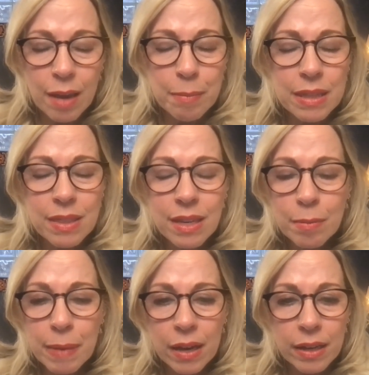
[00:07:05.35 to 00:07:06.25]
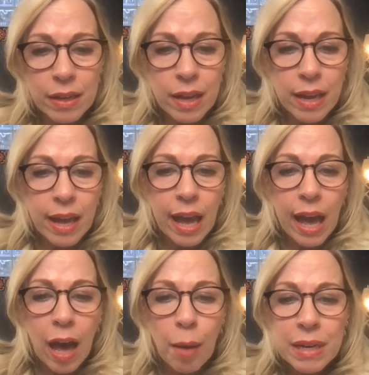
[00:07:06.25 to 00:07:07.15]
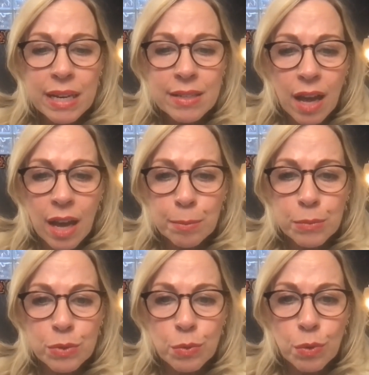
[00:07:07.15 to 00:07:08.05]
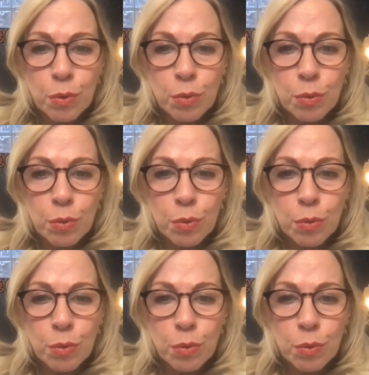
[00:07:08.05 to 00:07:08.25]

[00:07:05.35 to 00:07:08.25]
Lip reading: I mean, think about it. How many times